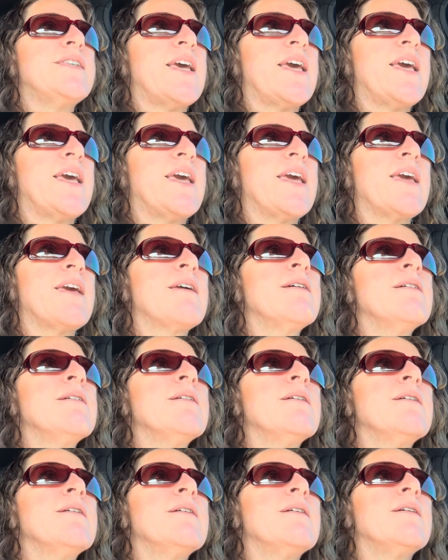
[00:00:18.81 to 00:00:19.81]
say,
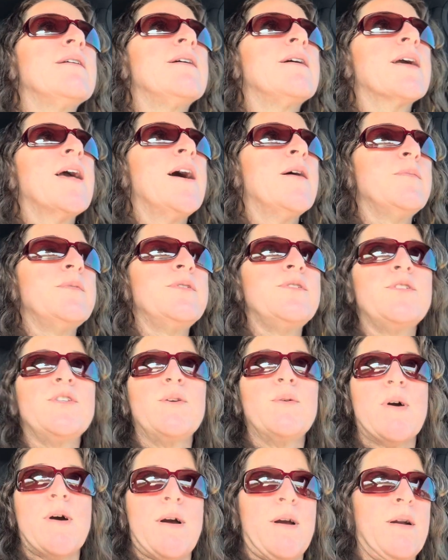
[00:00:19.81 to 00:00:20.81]
come as
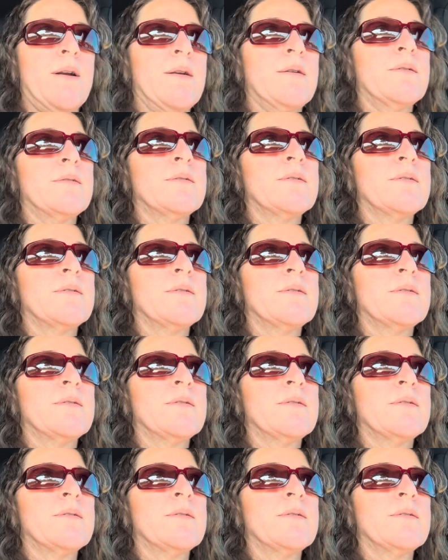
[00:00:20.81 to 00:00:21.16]
you are,